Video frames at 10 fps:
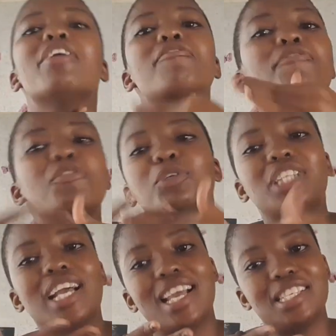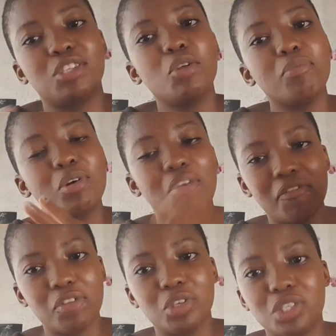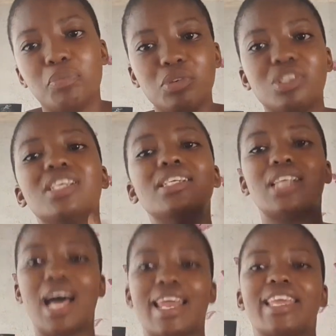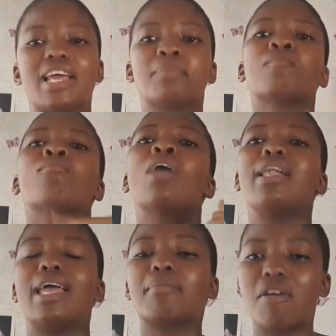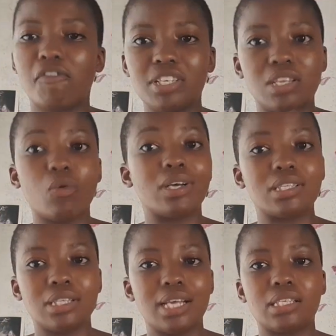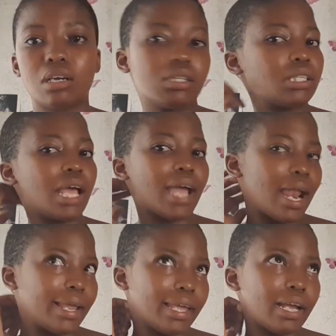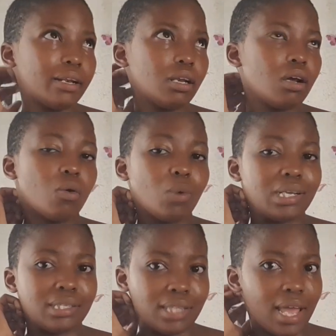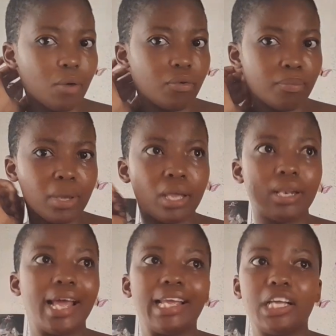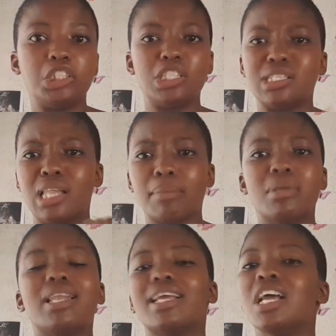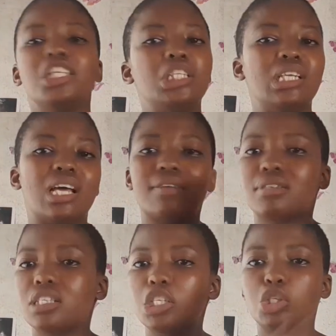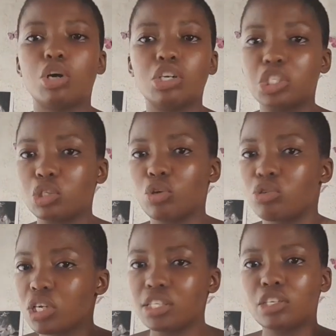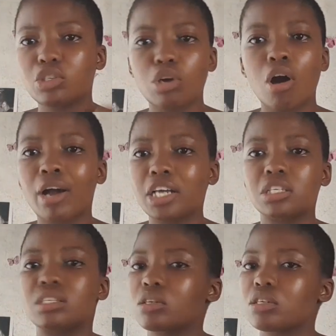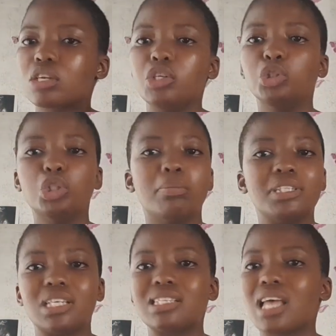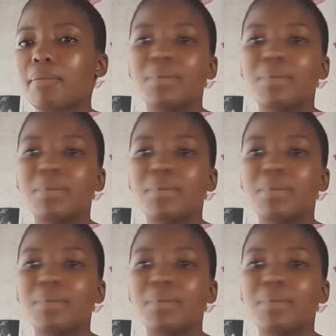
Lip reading: future, guys. Don't be confused. Beauty is Alanyan. My first day was nice because Alanyan was there with me, and she's like she loves TikTok. She's also a TikToker, she's also a YouTuber, just like